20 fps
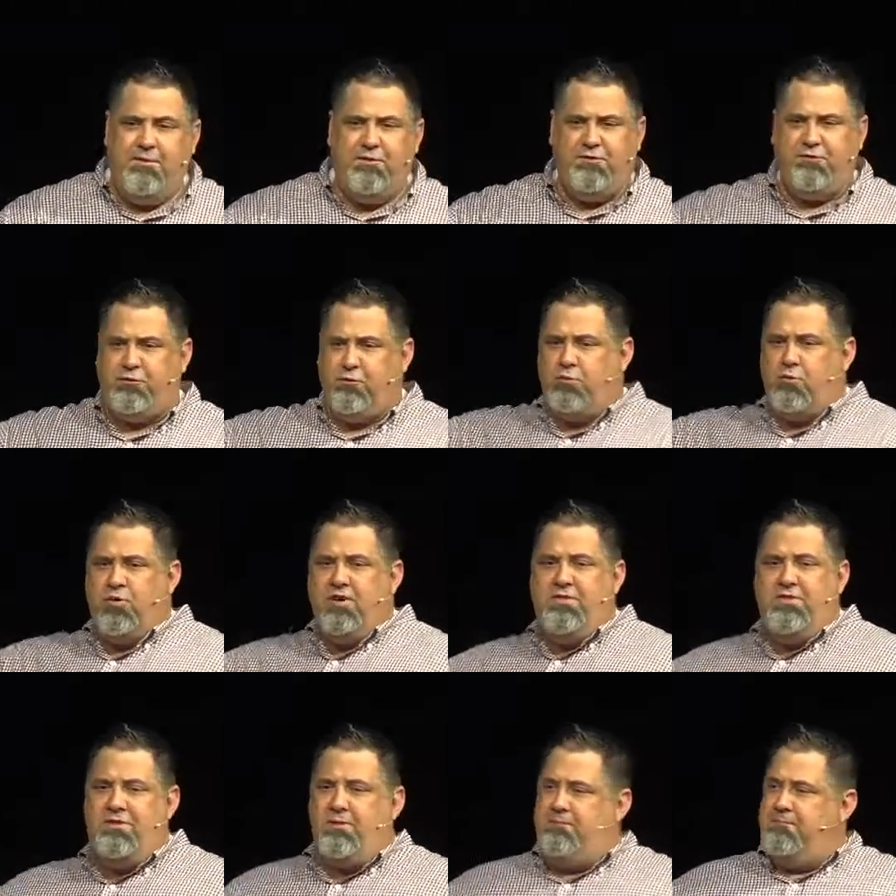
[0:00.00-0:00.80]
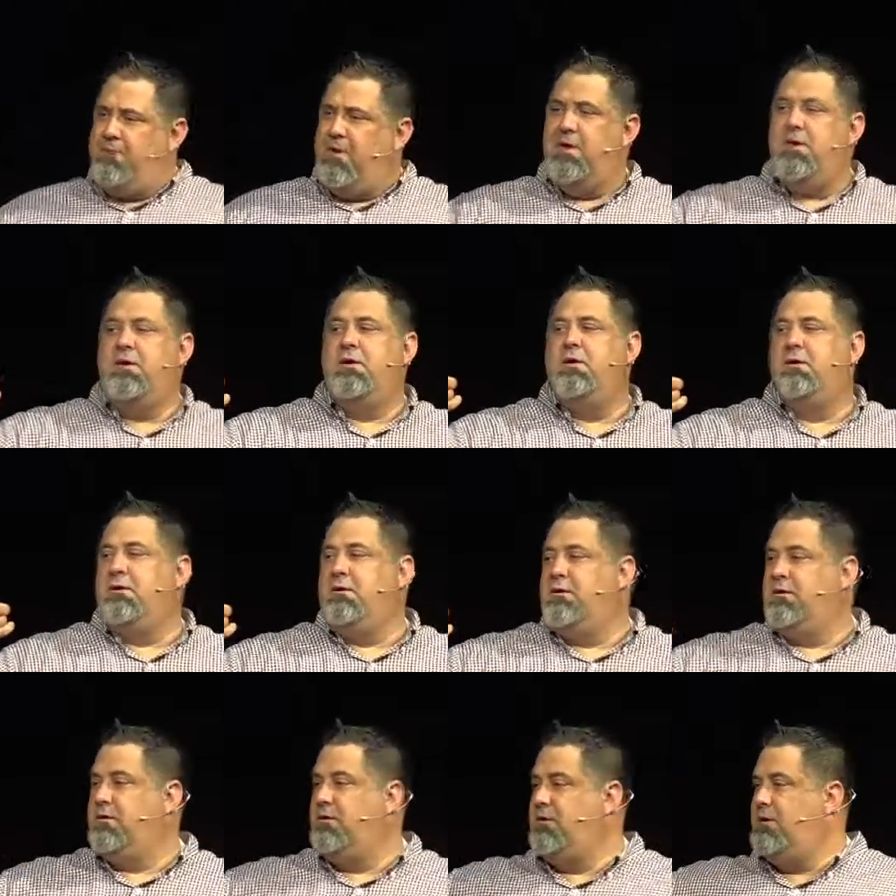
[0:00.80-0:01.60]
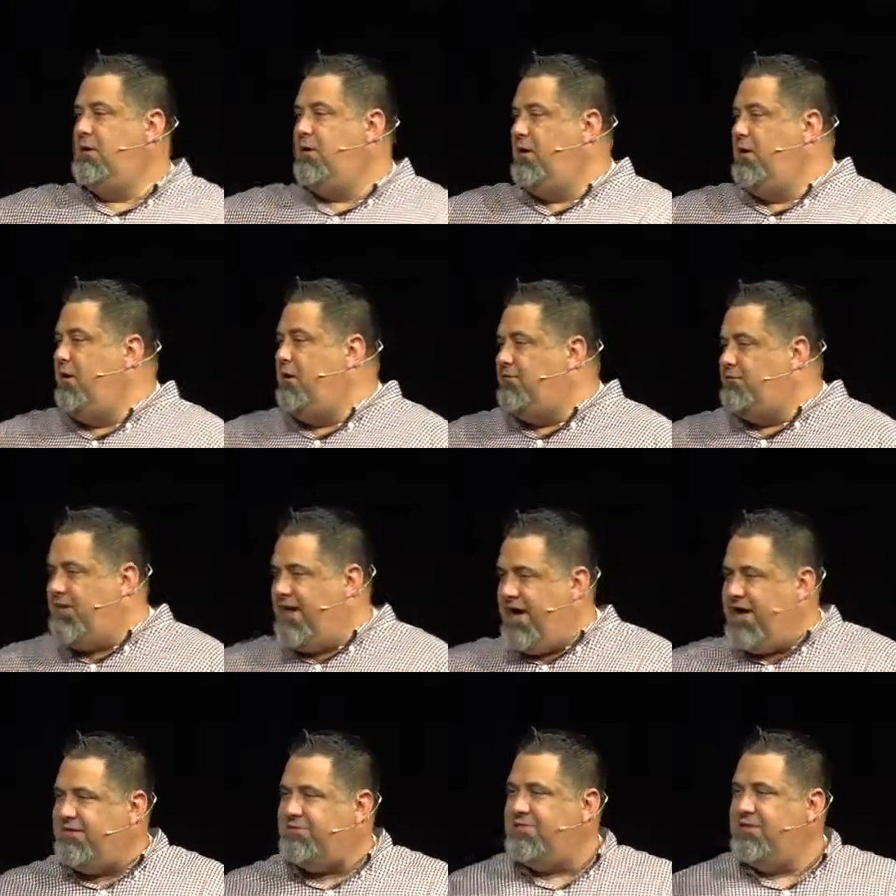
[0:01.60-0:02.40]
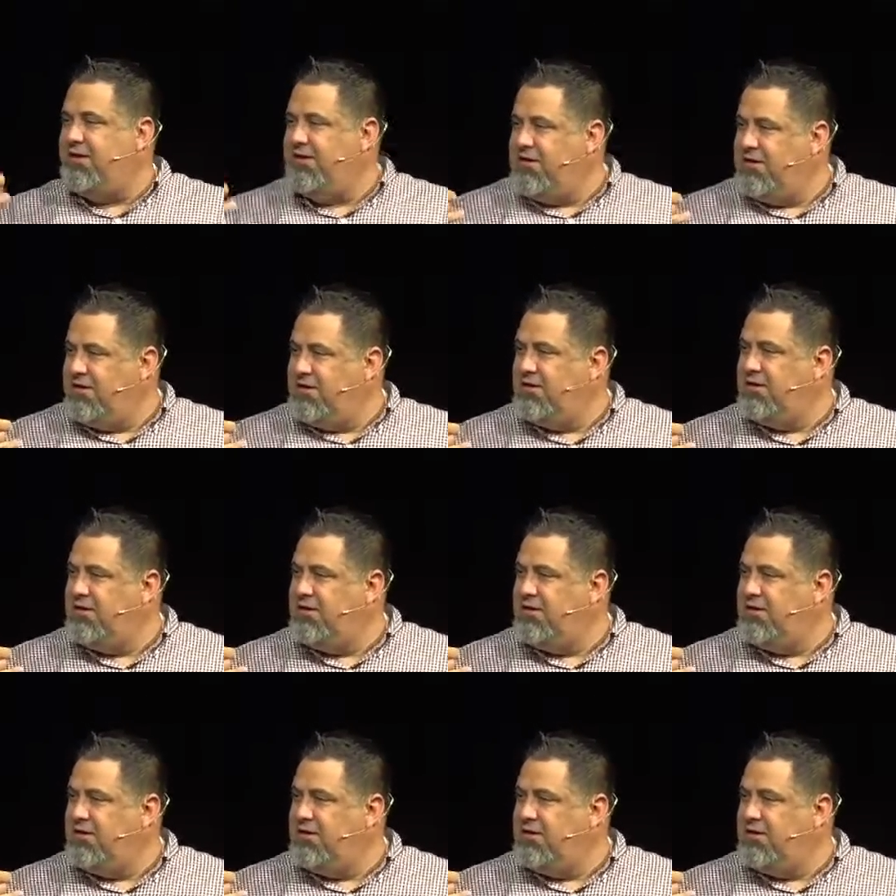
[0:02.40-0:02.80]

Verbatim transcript: There's a rhythm of casting.